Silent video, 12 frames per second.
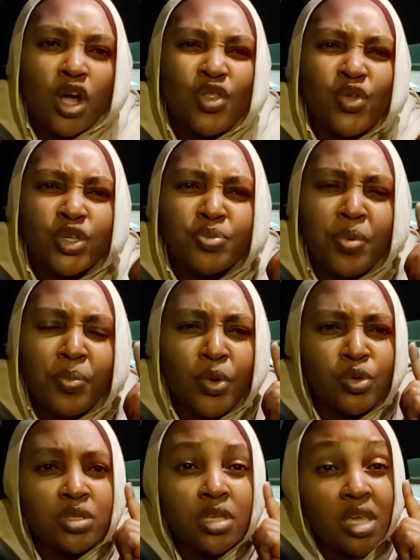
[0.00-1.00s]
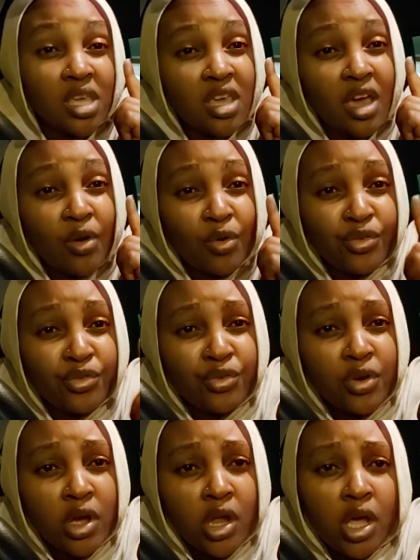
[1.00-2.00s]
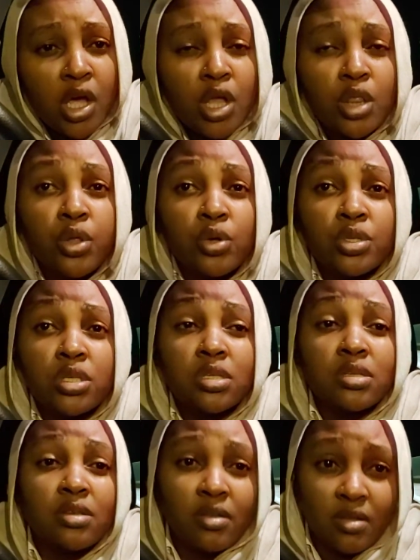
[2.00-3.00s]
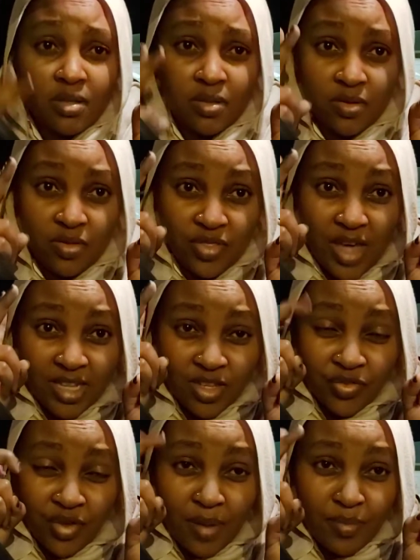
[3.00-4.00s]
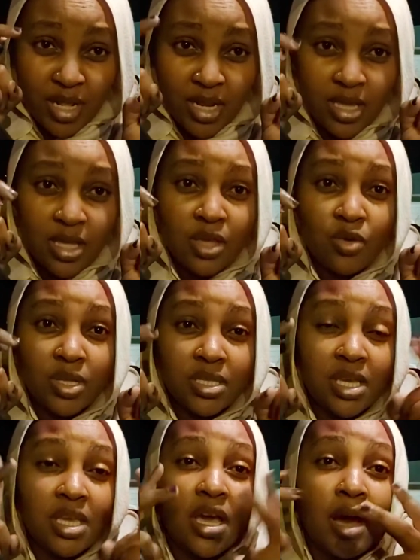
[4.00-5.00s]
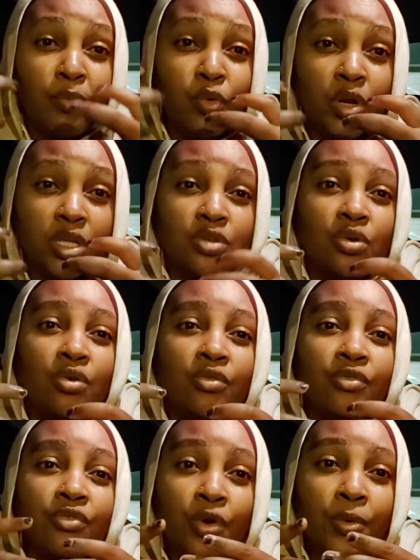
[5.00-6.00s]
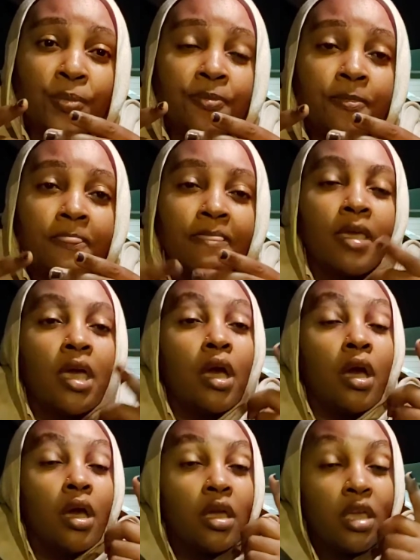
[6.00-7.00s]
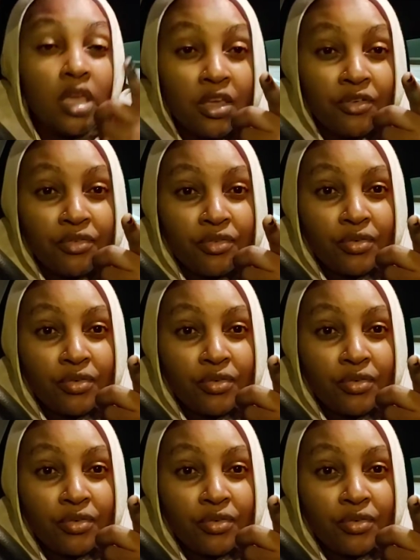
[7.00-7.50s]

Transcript: those people you take care of, that family you are taking a bullet for, do